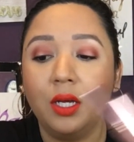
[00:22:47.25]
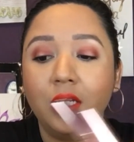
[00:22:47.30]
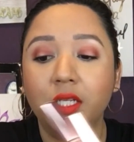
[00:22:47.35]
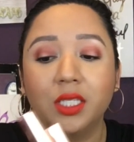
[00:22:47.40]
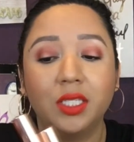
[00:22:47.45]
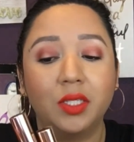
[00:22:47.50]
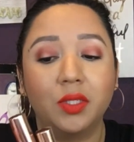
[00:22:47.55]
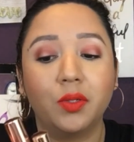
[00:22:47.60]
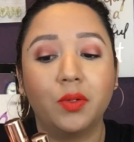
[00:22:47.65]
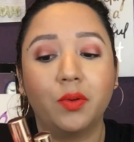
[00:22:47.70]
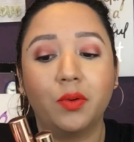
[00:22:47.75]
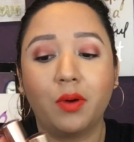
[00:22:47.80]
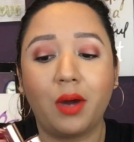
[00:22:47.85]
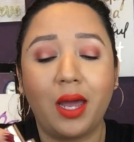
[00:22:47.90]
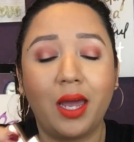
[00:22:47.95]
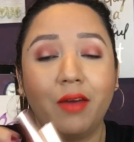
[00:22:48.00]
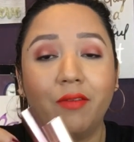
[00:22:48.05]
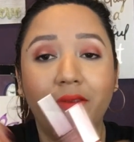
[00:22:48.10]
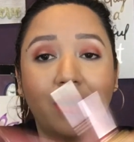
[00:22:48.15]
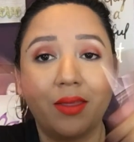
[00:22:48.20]
So I
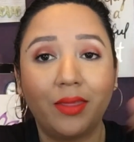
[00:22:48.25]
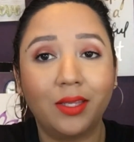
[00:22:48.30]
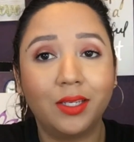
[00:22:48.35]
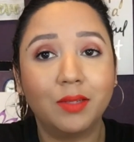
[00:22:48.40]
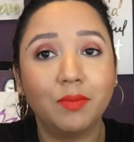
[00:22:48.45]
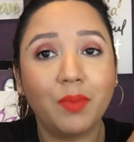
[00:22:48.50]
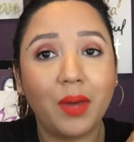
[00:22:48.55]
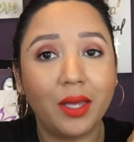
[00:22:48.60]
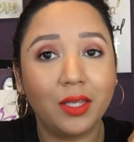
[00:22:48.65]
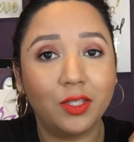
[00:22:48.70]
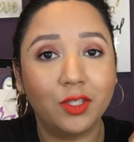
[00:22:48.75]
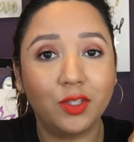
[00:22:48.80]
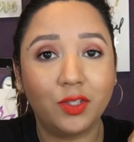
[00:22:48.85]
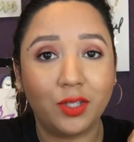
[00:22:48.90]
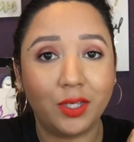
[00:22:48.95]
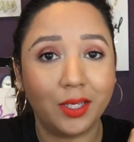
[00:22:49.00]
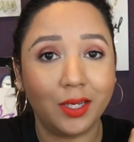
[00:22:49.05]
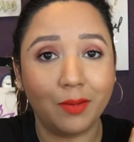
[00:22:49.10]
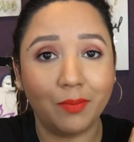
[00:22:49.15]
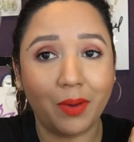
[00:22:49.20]
have nothing bad to
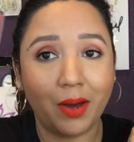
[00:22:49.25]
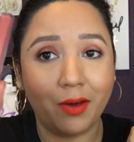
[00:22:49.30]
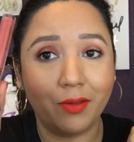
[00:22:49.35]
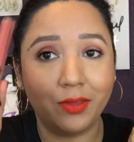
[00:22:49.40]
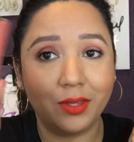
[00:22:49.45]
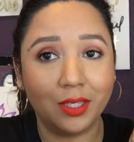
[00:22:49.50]
say about